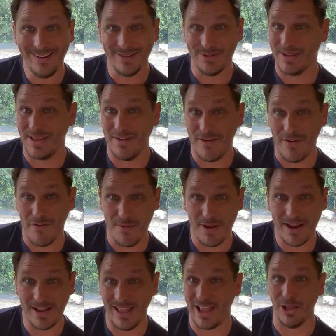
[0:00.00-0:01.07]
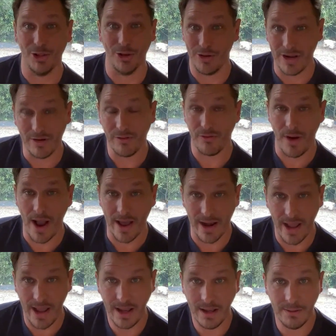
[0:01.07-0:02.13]
Do we give everybody like Learning
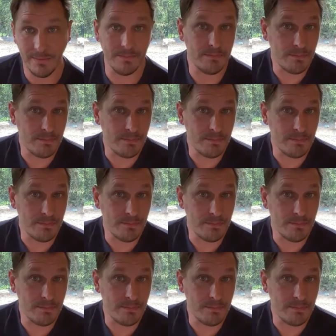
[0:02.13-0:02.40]
Friday?